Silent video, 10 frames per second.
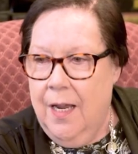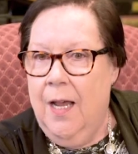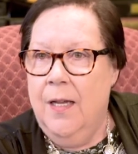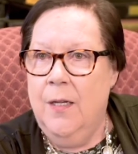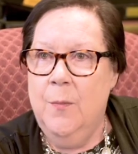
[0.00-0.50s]

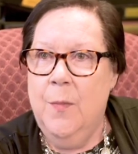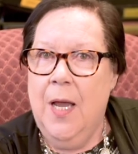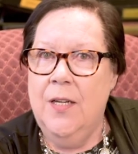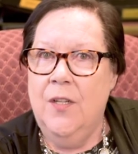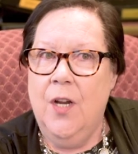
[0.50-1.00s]

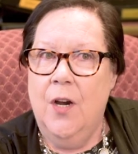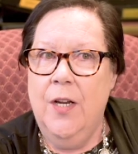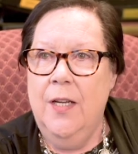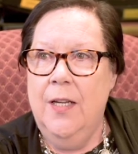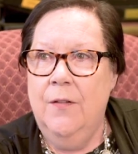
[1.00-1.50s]
I
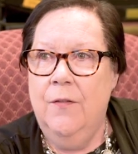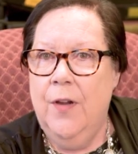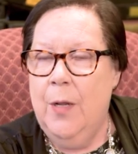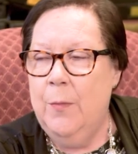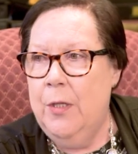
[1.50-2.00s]
started in
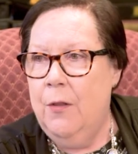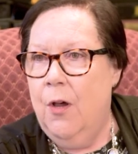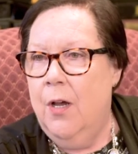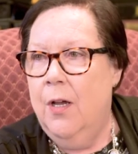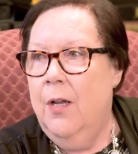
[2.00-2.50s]
family
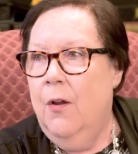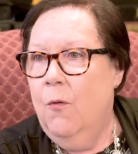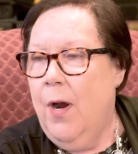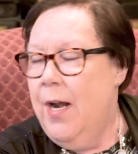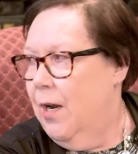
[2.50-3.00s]
law
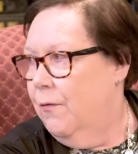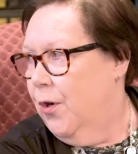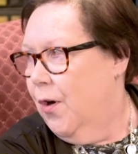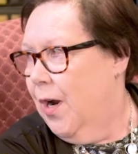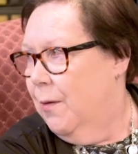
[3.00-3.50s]
right
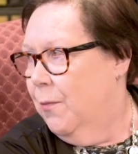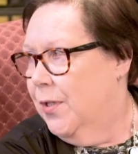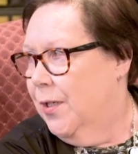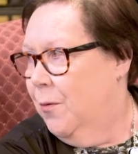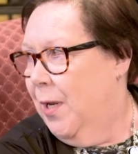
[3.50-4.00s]
after I
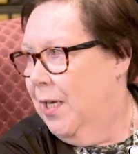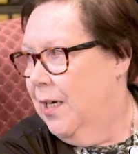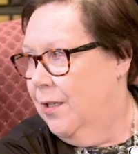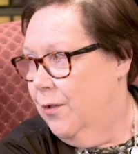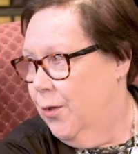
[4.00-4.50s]
was
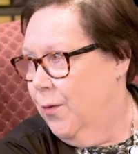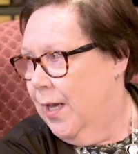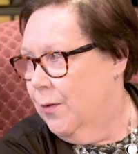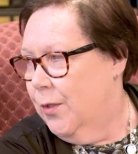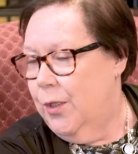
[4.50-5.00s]
admitted in
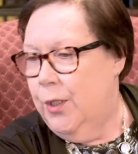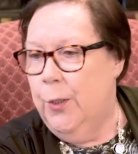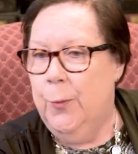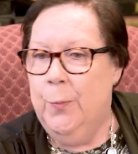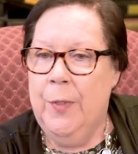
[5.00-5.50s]
2002,